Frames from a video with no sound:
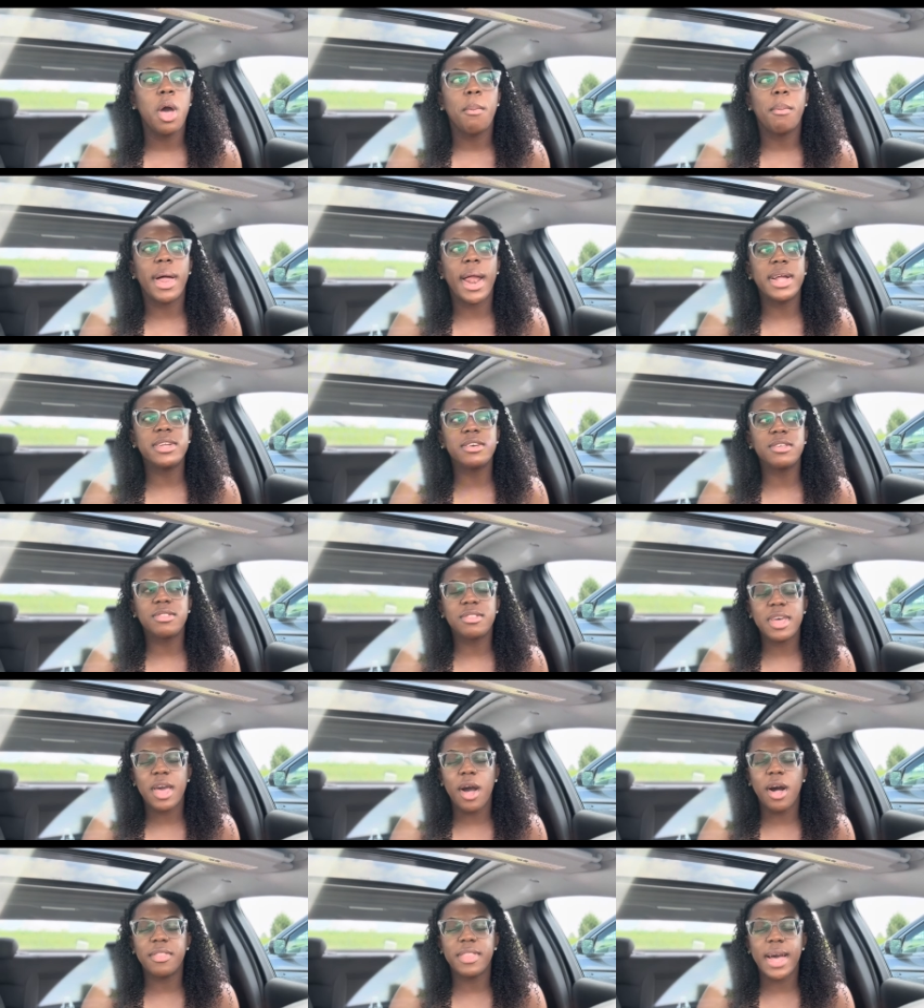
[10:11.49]
But I just
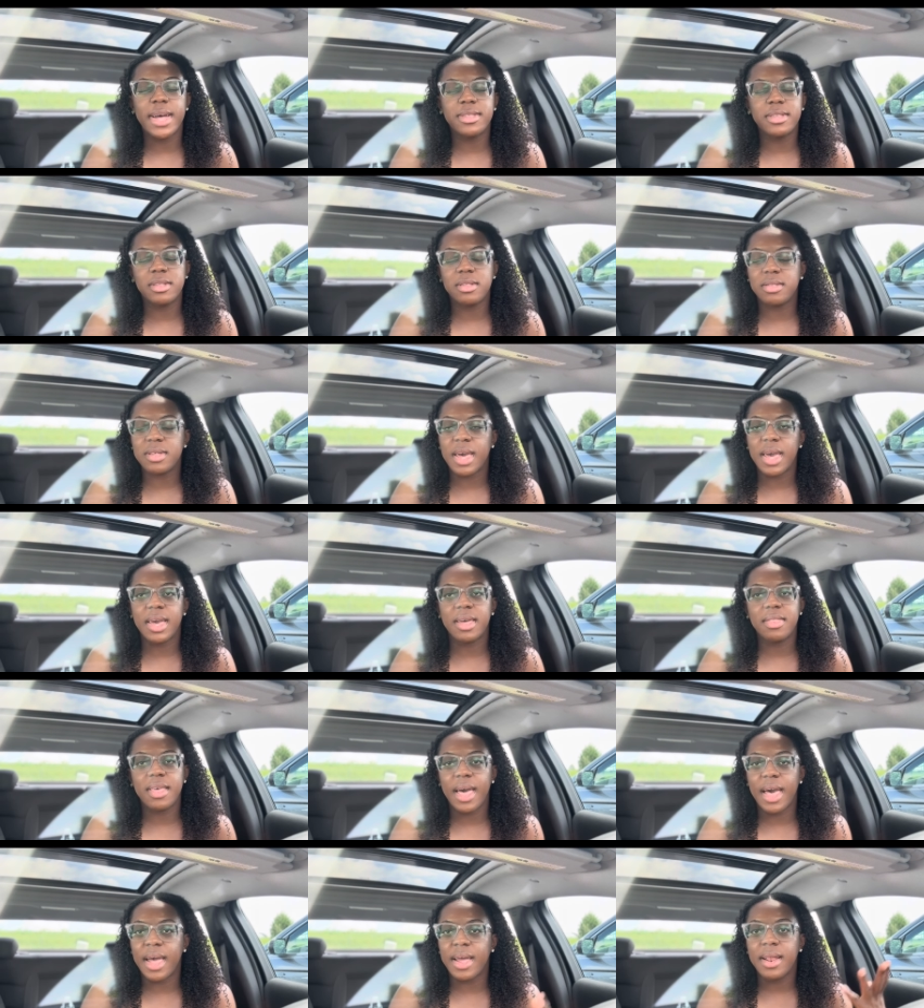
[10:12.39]
say all that to say
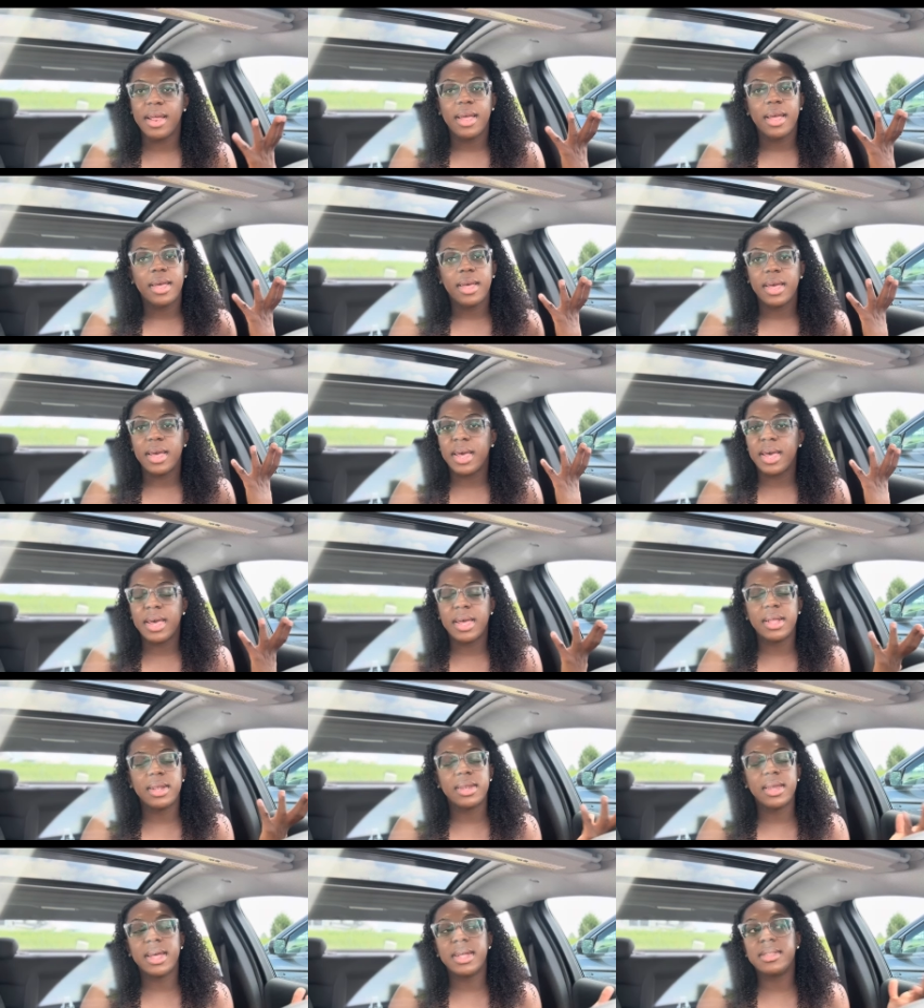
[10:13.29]
that
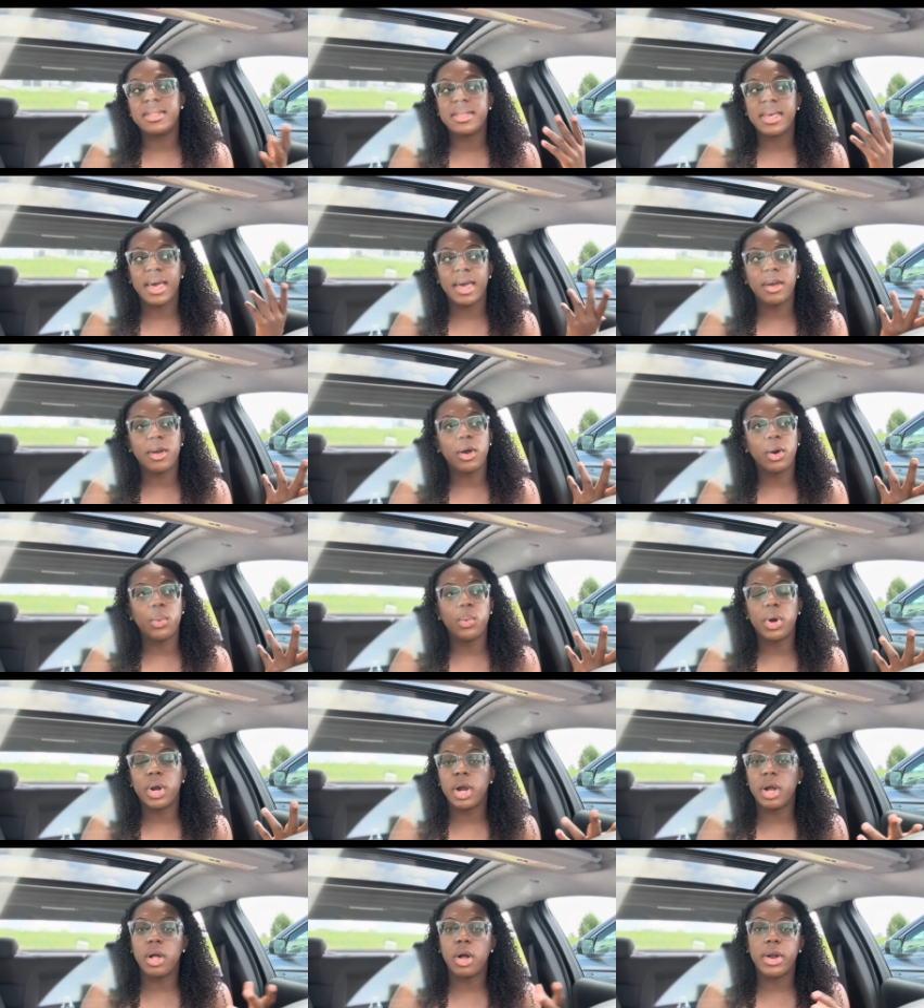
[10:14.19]
in tanker
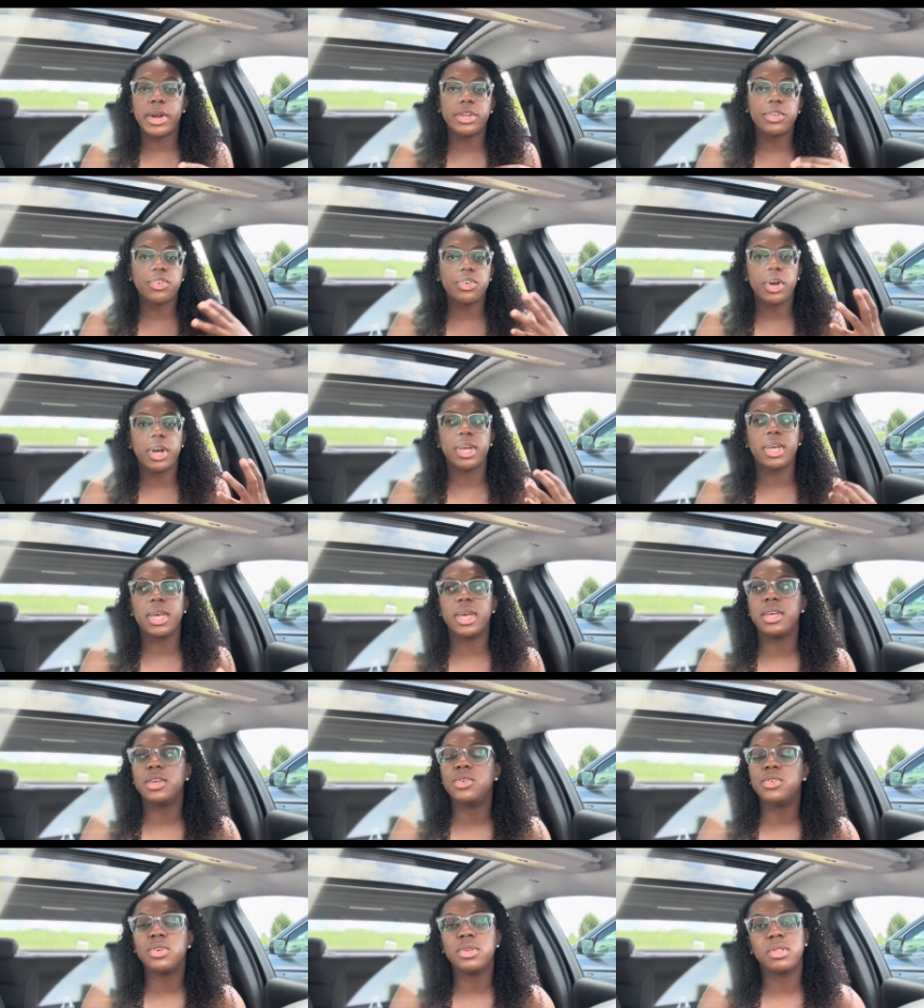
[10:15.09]
world or in
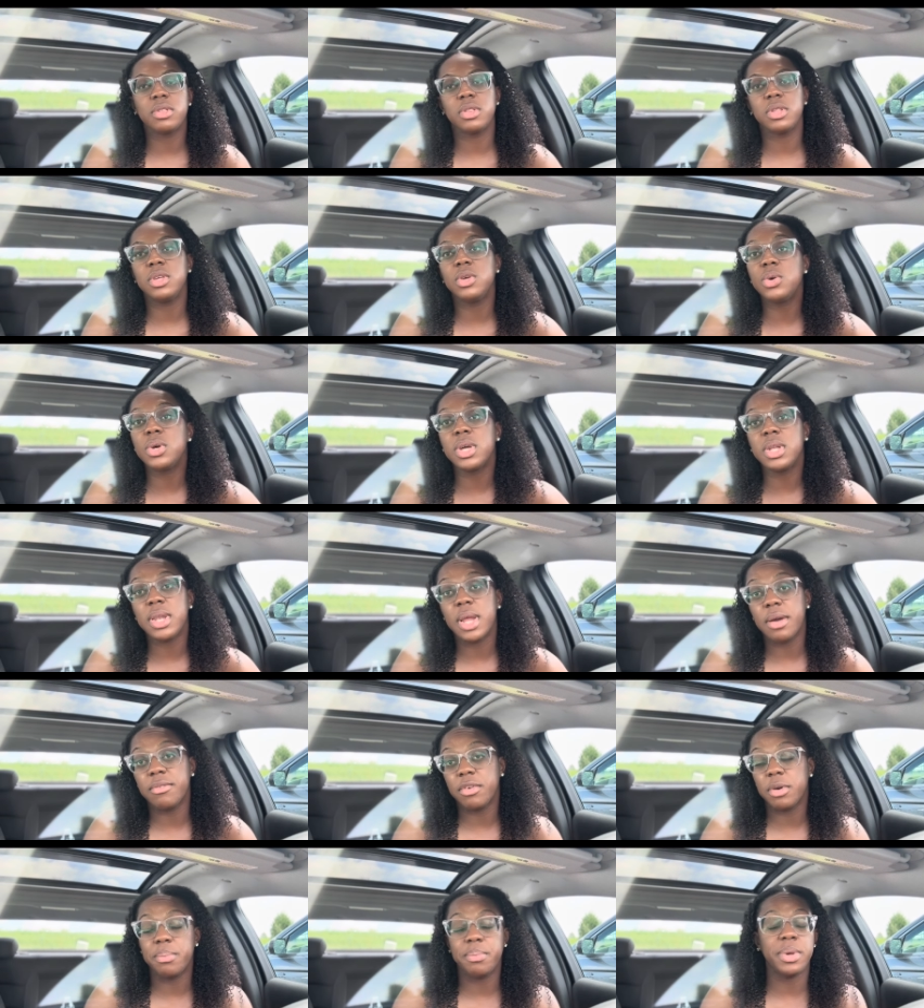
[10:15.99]
trucking, you can
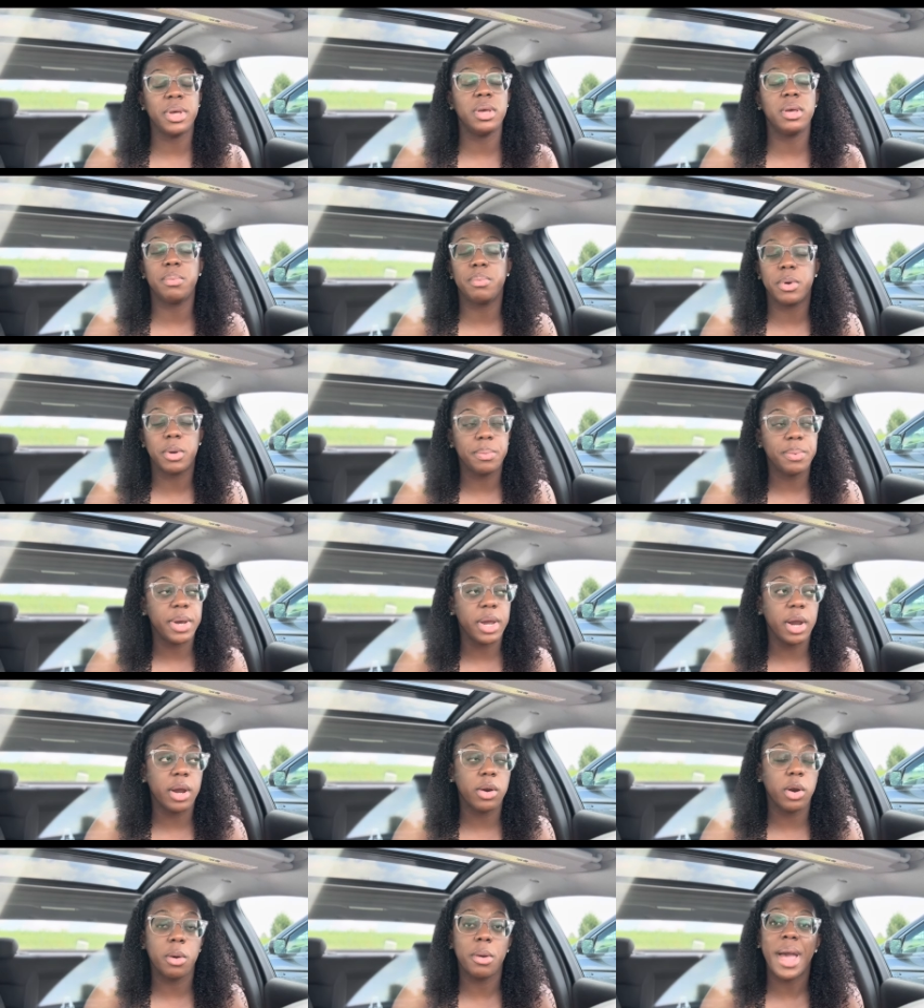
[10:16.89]
never be
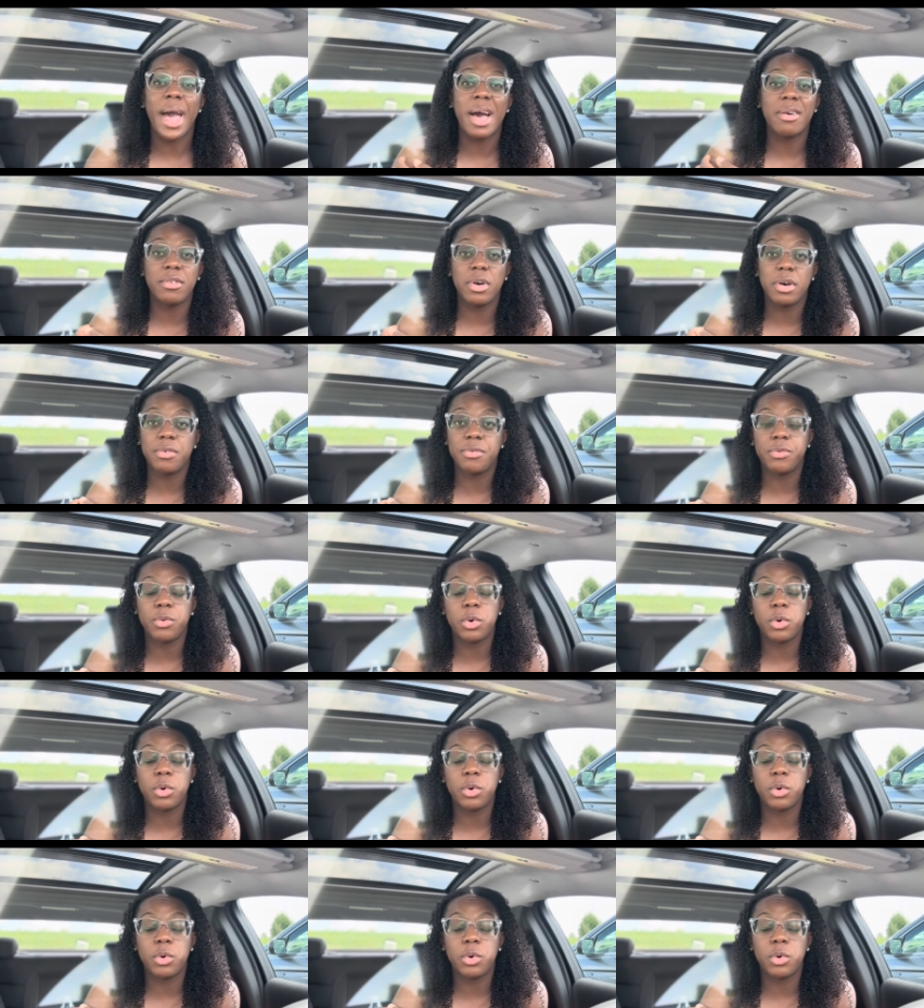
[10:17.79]
prepared or have a